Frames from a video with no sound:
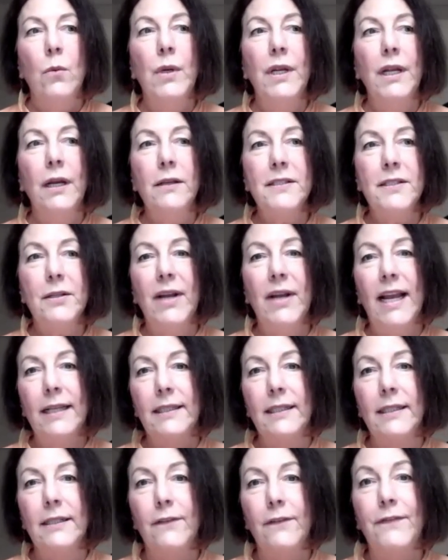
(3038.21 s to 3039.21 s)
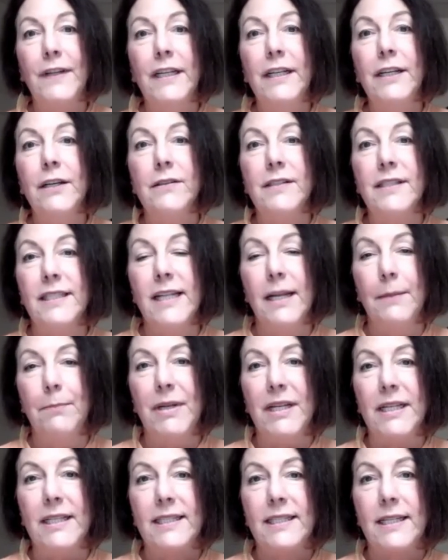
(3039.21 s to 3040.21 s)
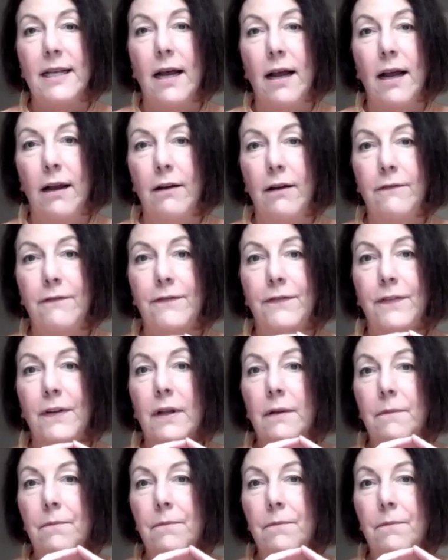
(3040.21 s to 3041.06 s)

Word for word: We also had little video snippets of